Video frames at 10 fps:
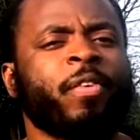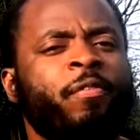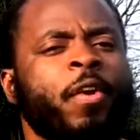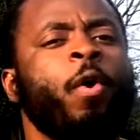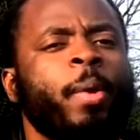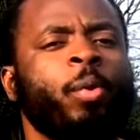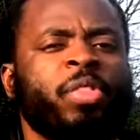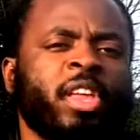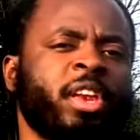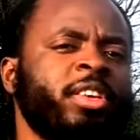fulfillment
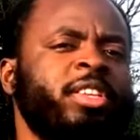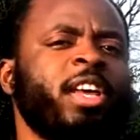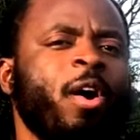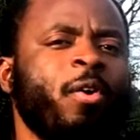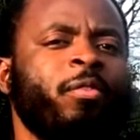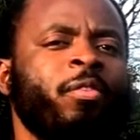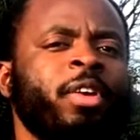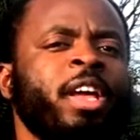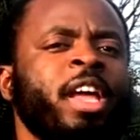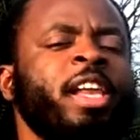within yourself.
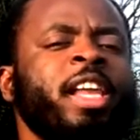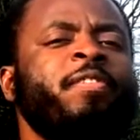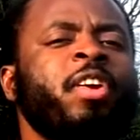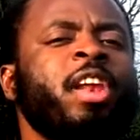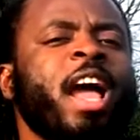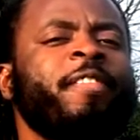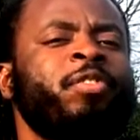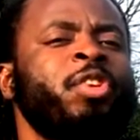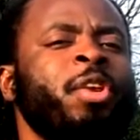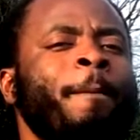Live your life
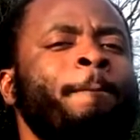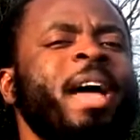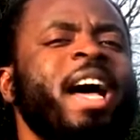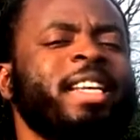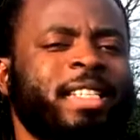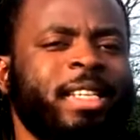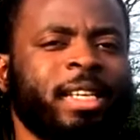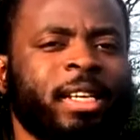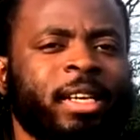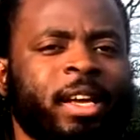to the best
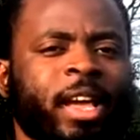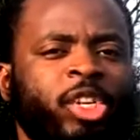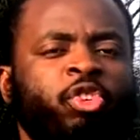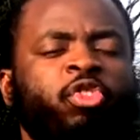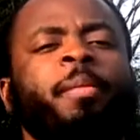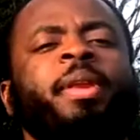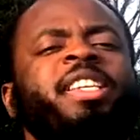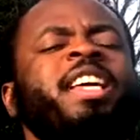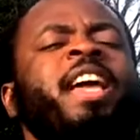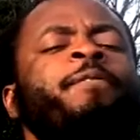extremities if